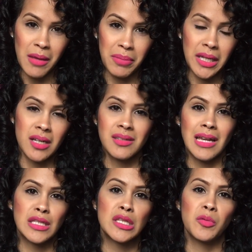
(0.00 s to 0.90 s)
because
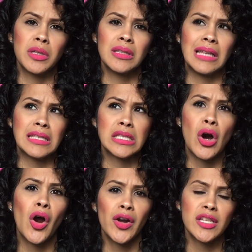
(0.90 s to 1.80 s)
that's the
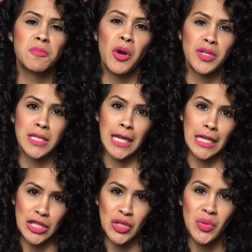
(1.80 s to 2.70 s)
hardest part to
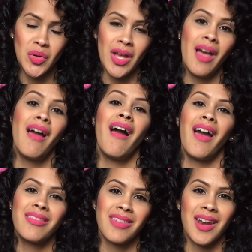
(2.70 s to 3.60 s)
get to,
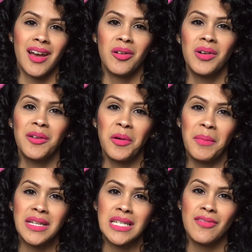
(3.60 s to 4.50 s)
and then I go in with
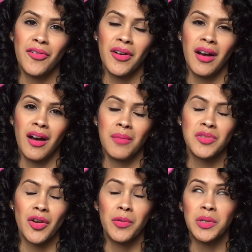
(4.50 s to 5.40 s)
my
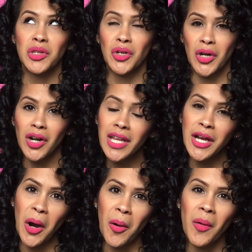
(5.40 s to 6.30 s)
with the Curly
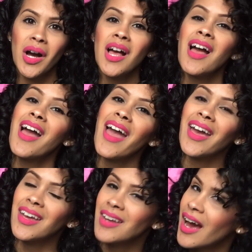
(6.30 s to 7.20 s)
Co,
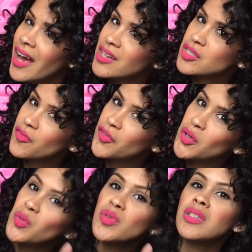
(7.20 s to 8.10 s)
and I
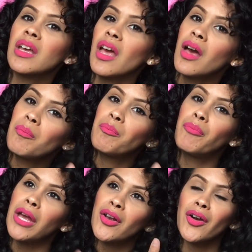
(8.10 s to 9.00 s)
diffuse to get
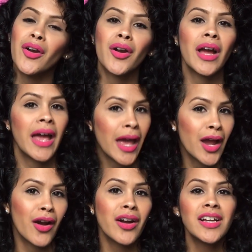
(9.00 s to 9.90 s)
bigger
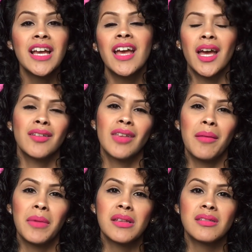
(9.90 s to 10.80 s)
hair, if
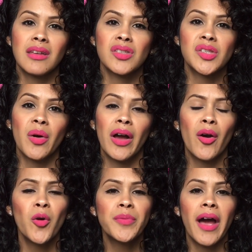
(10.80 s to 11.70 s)
that makes sense. So I
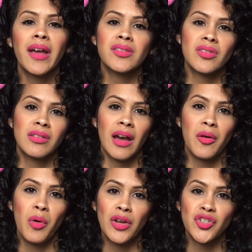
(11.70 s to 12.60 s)
hope that answered that
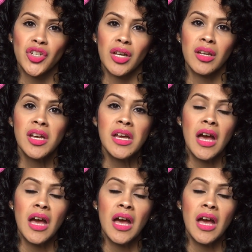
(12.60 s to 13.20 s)
question.